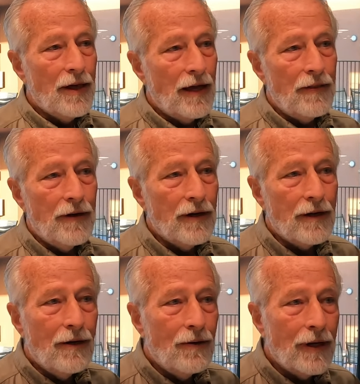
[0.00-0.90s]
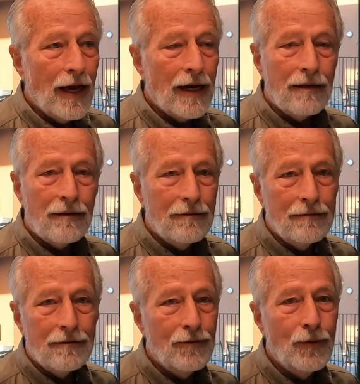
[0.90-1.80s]
and they're going at it
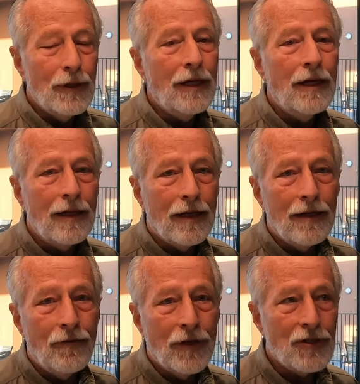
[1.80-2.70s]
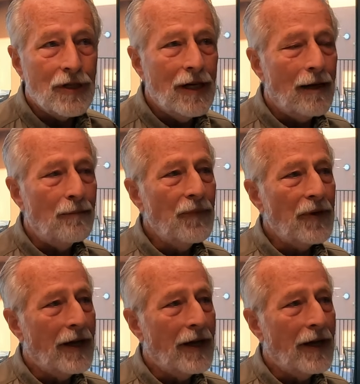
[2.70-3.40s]
willy nilly to fix it up.